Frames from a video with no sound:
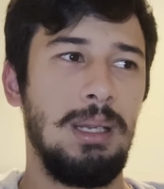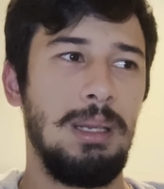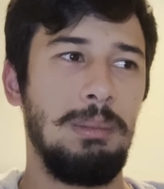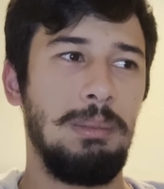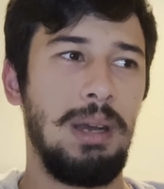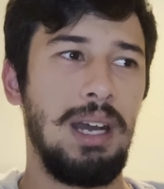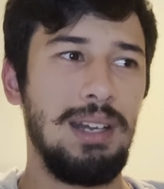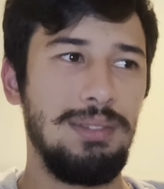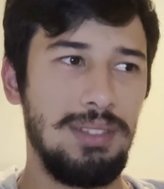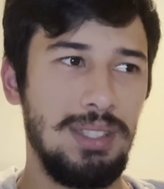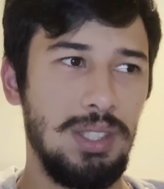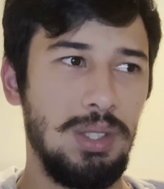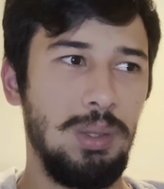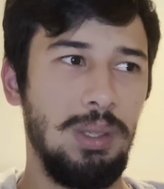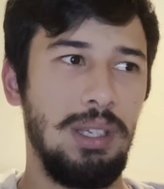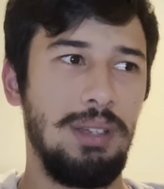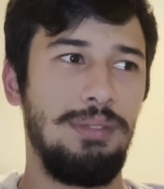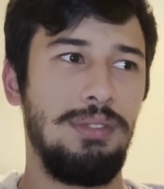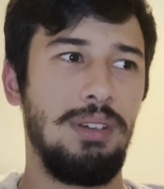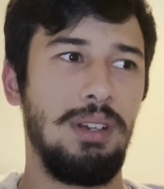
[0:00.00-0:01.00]
But after doing
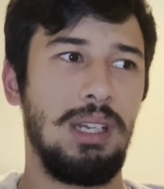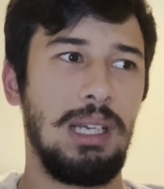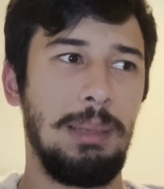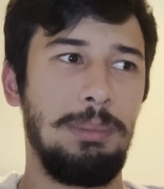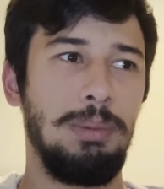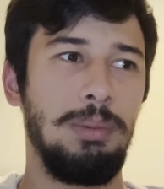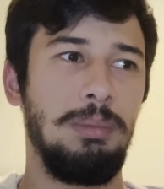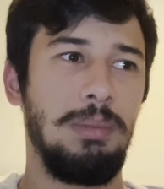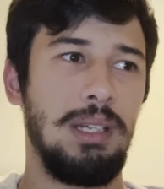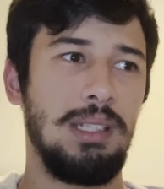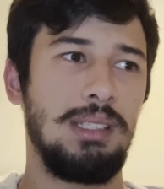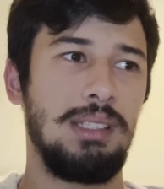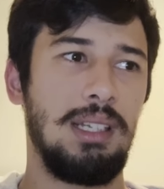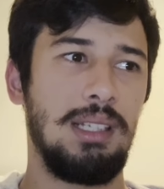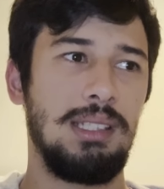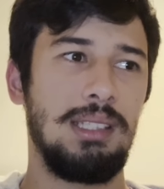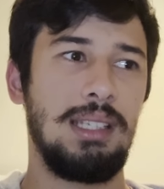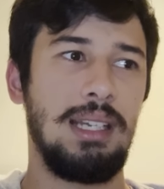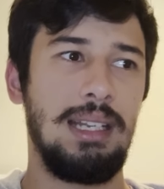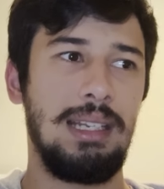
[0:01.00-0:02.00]
it for a couple of months, I
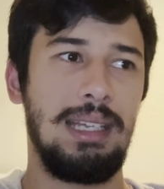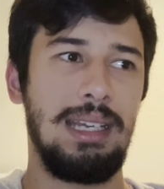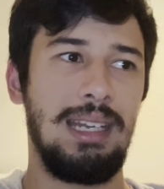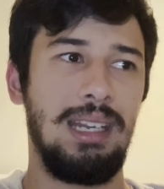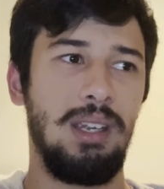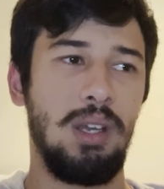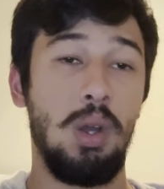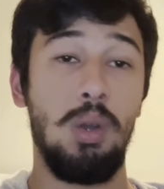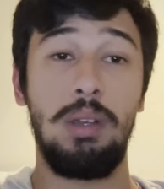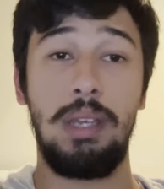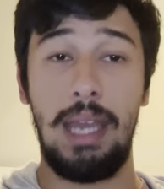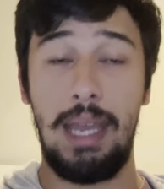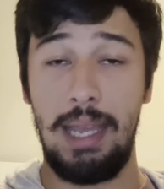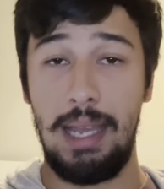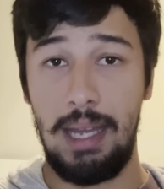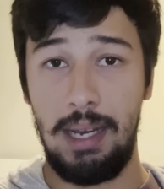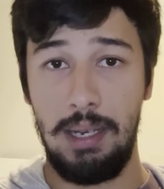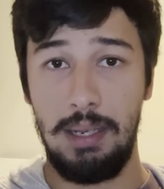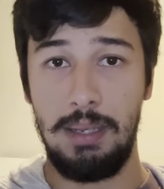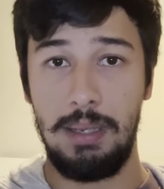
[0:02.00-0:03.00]
started getting okay
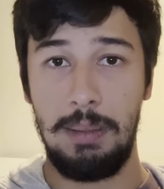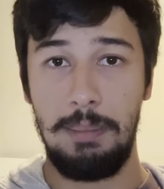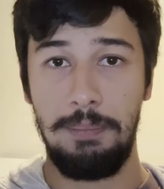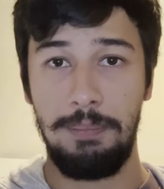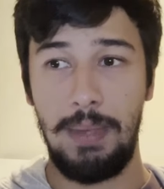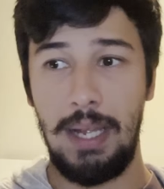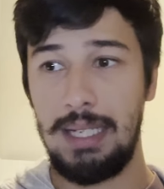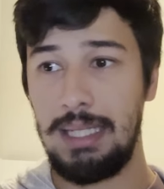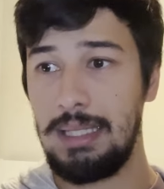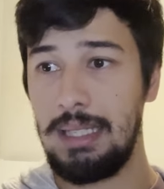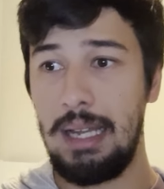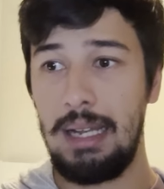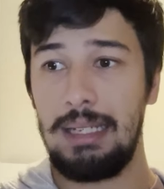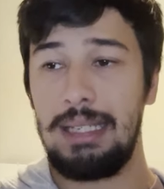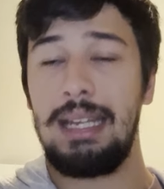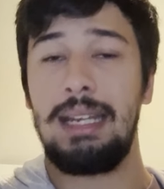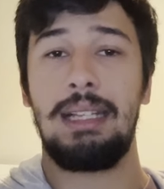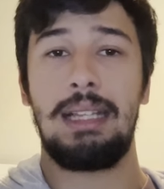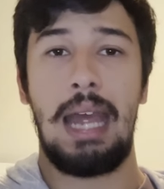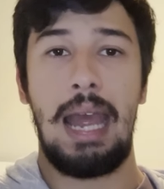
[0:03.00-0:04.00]
at it. I started
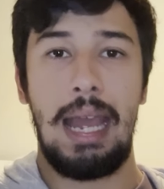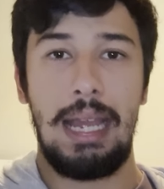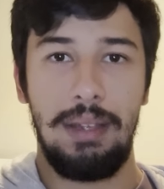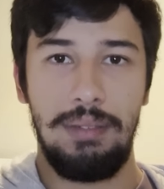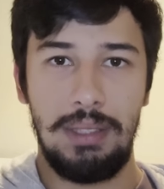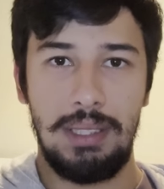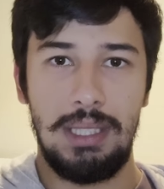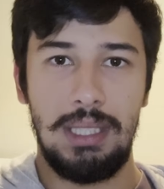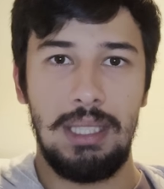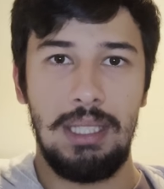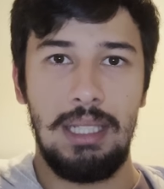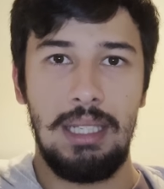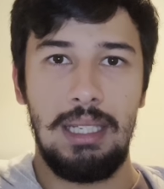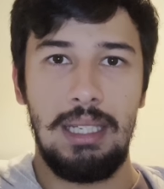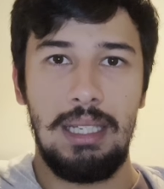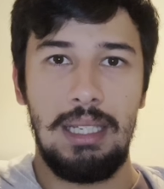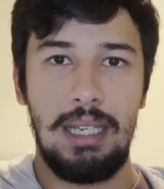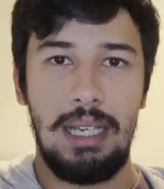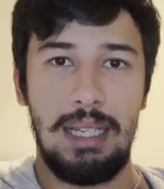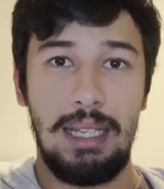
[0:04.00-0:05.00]
getting the hang of it.
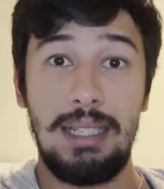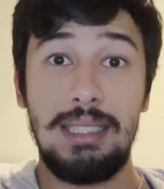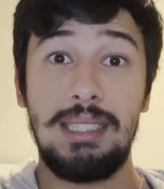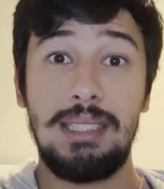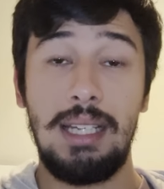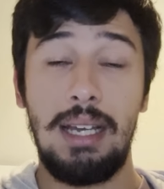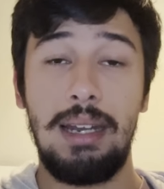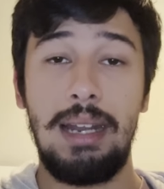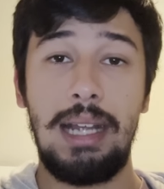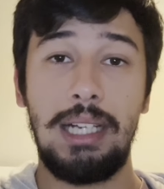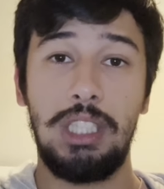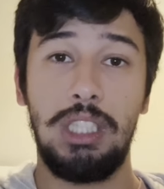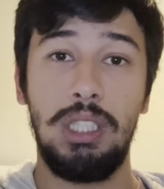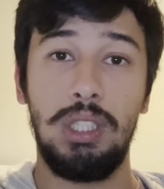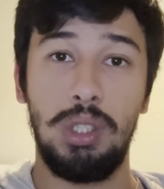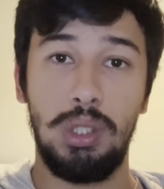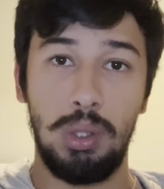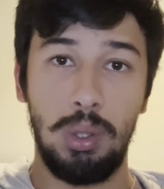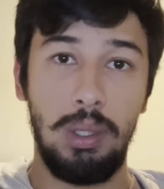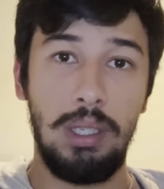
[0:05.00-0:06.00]
And I started actually
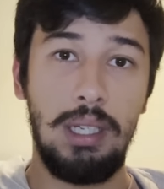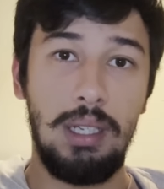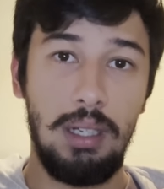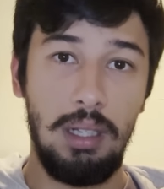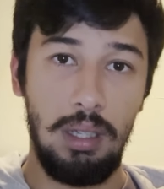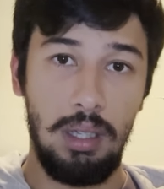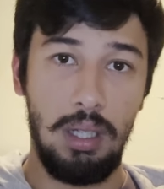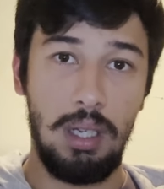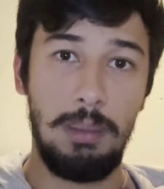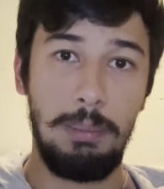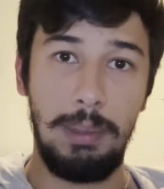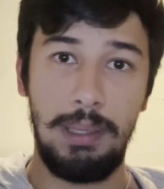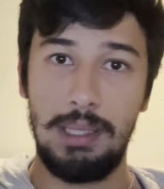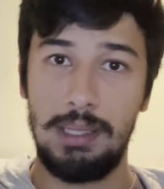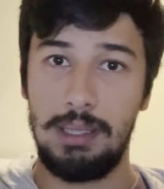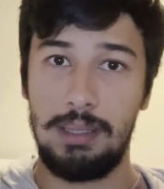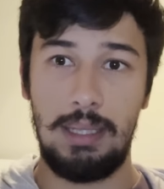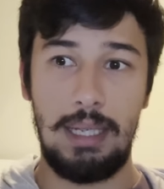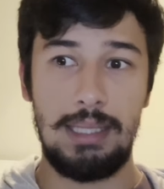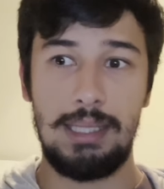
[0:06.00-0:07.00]
enjoying it a lot
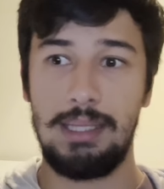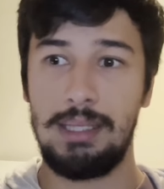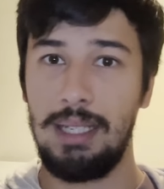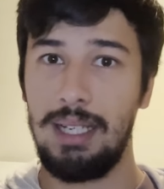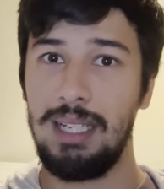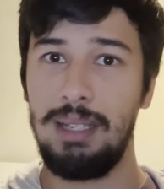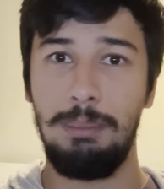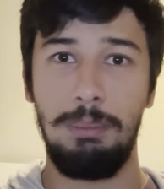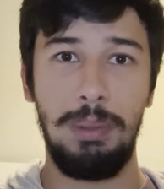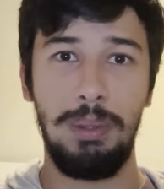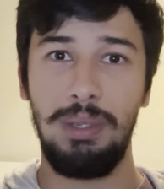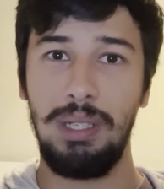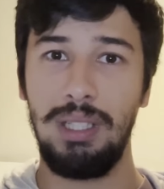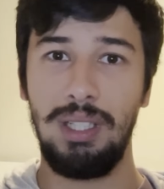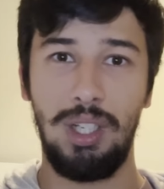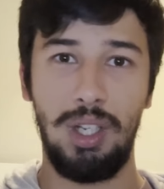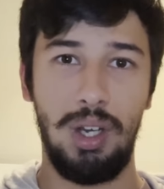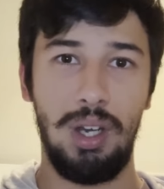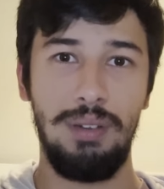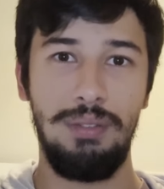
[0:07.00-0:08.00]
because I started building the
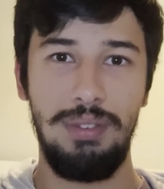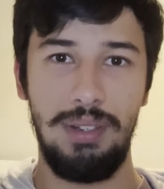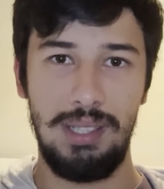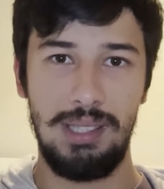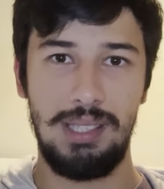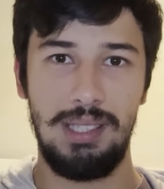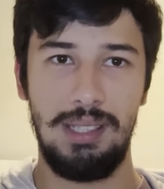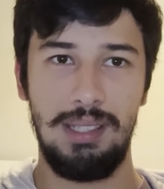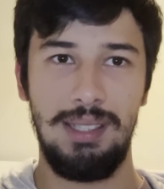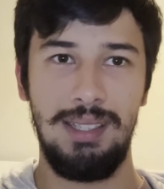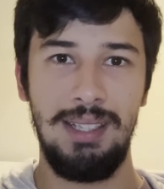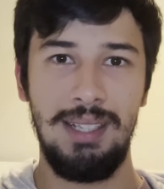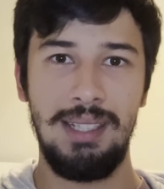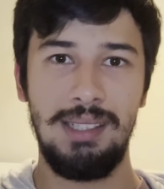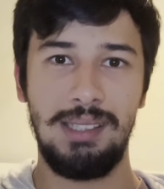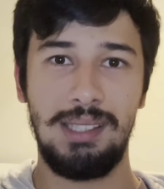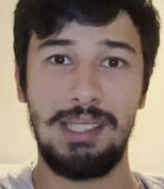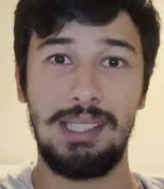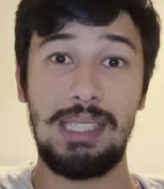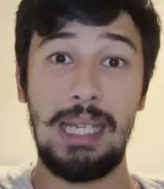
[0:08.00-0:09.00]
confidence in it.
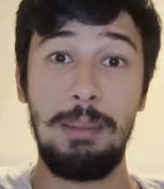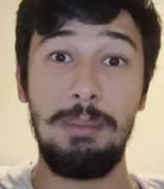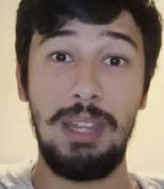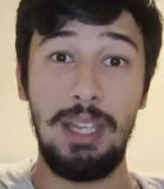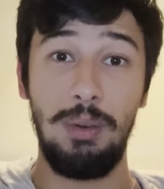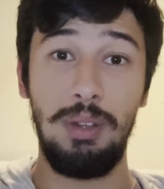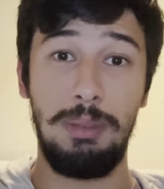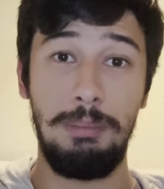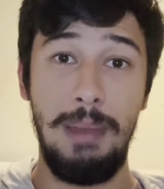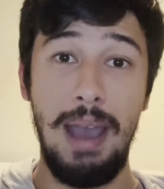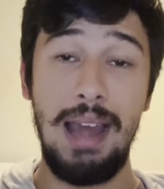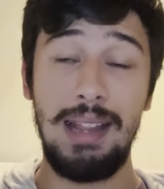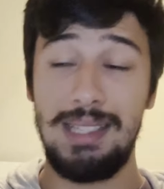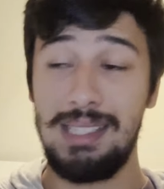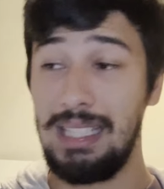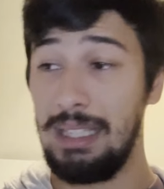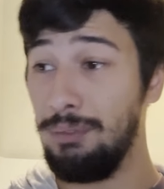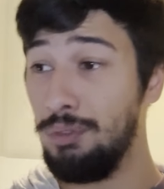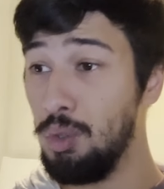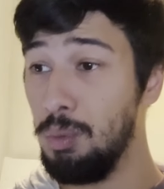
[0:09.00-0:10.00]
So same thing with maths.
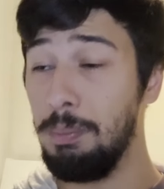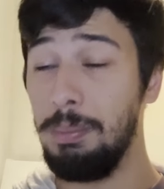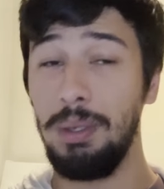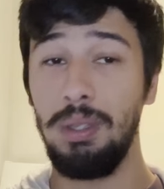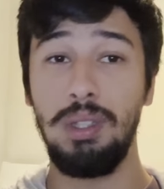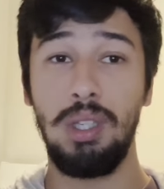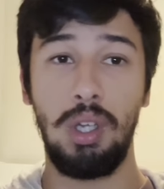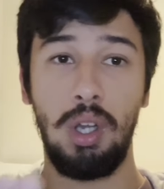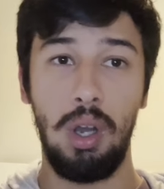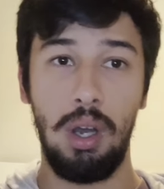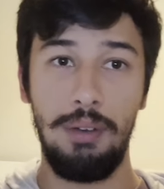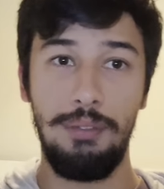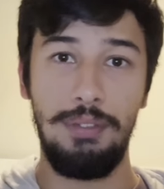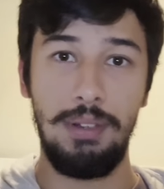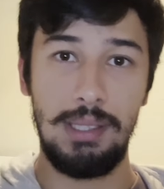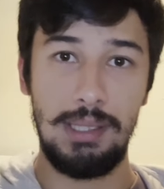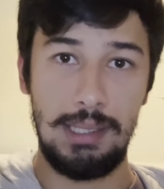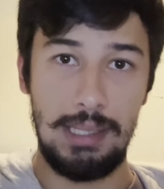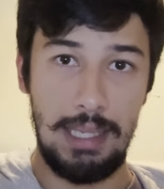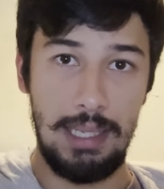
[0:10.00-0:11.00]
If you build the
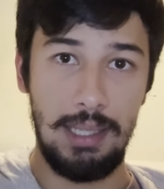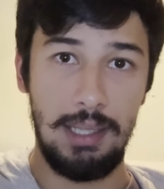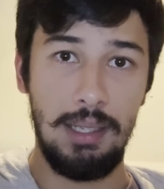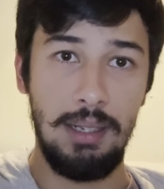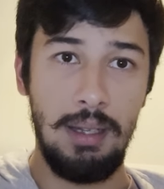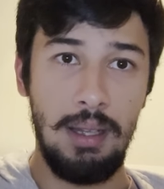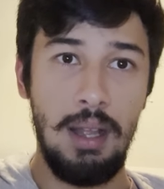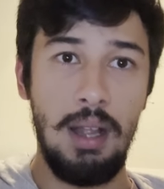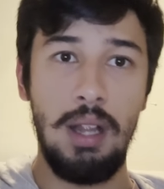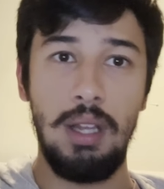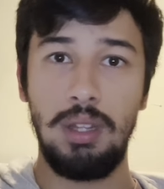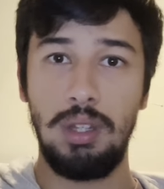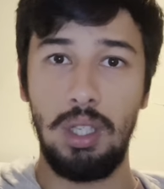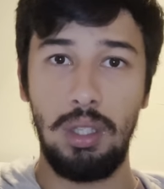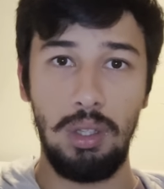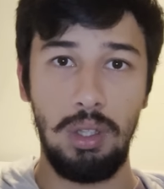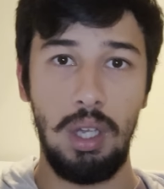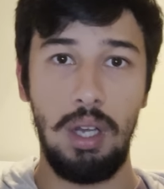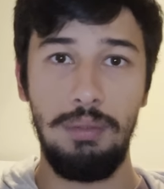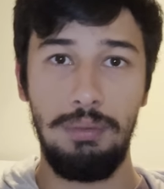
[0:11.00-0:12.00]
confidence in it, the
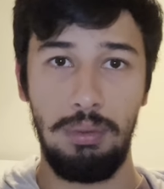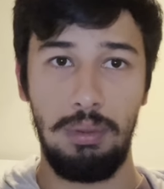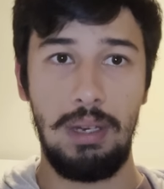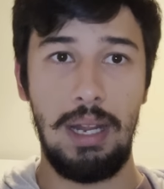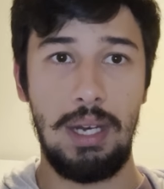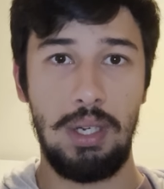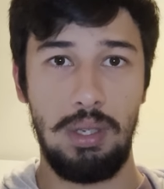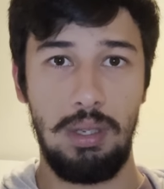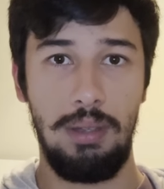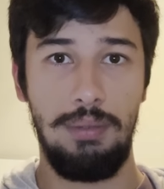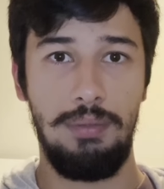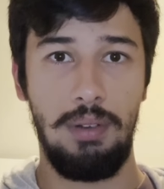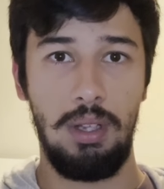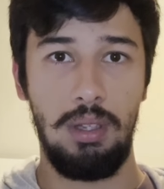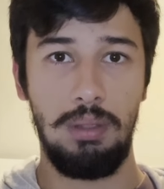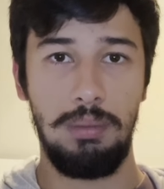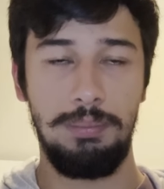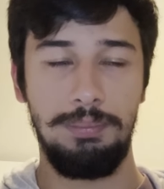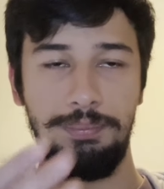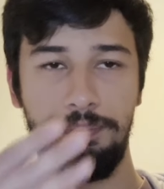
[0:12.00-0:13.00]
love will naturally follow.